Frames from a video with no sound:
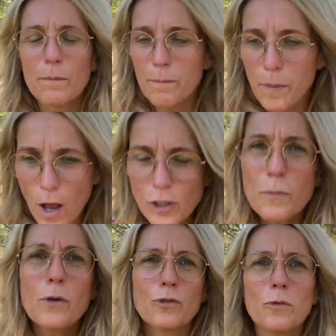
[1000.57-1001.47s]

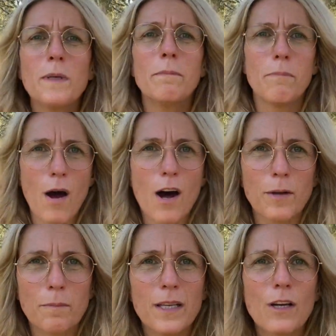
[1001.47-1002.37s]
possible to be bought,
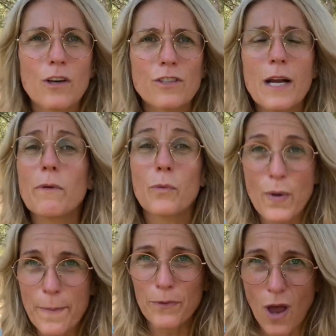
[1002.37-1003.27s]
because they were
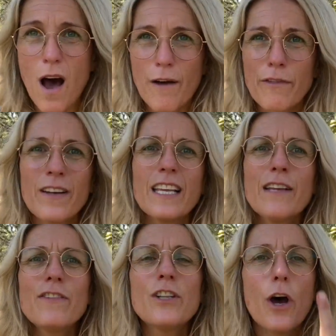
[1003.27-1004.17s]
ripped off, and
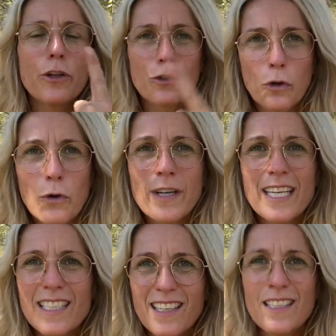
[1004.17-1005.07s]
even the
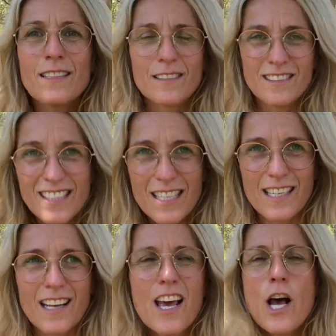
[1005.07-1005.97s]
attorney didn't see it.
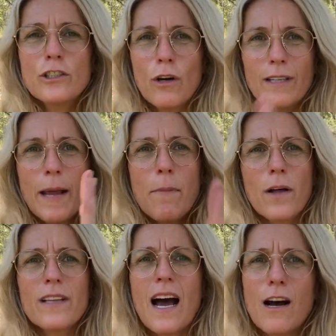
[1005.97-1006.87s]
So they bought
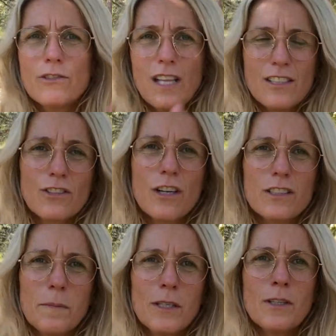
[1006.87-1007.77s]
the house, they started a
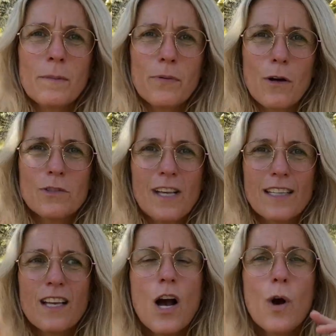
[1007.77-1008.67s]
building process
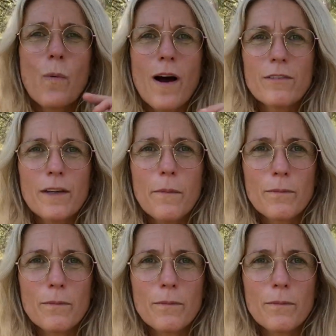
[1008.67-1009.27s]
while the